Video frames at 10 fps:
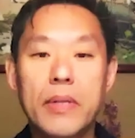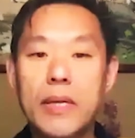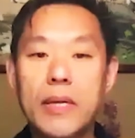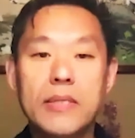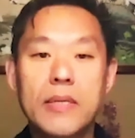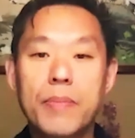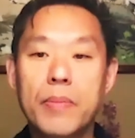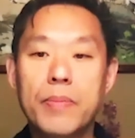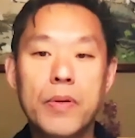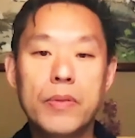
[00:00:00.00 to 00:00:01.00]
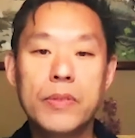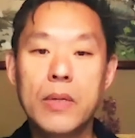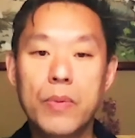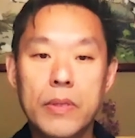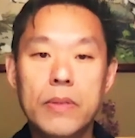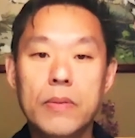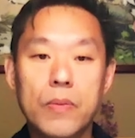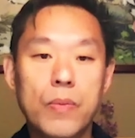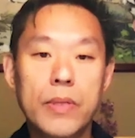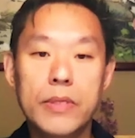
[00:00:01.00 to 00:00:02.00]
a simple protein
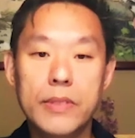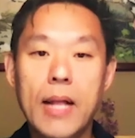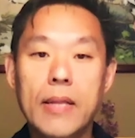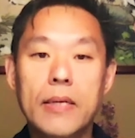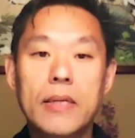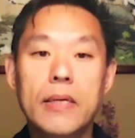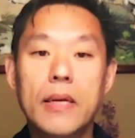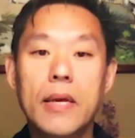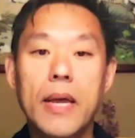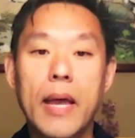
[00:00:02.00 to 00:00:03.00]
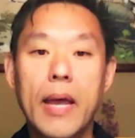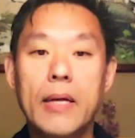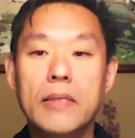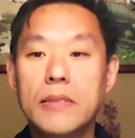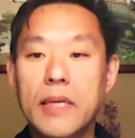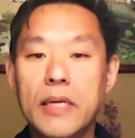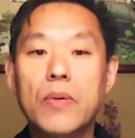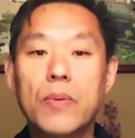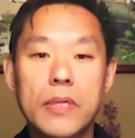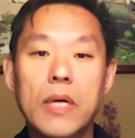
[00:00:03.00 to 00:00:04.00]
with salad, and dinner
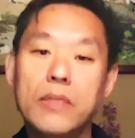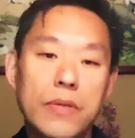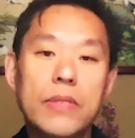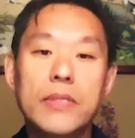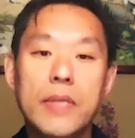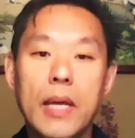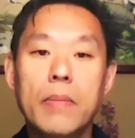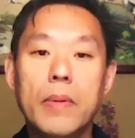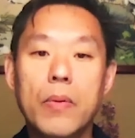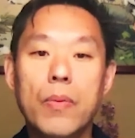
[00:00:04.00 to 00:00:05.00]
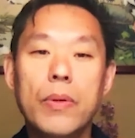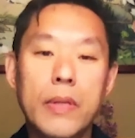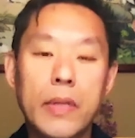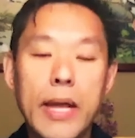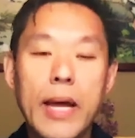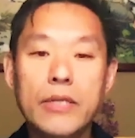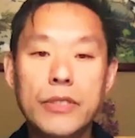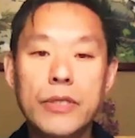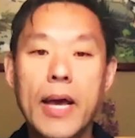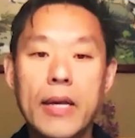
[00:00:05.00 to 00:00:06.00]
was also the same with a little extra
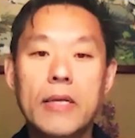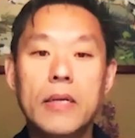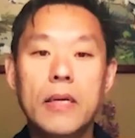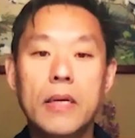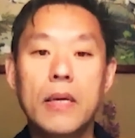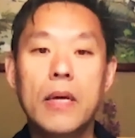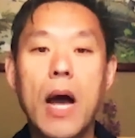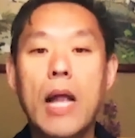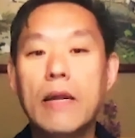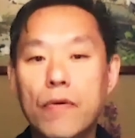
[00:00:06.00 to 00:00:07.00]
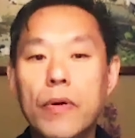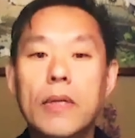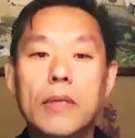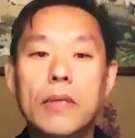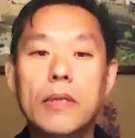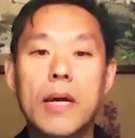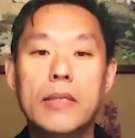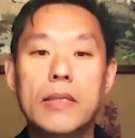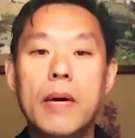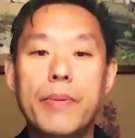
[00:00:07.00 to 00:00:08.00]
added olive oil on top of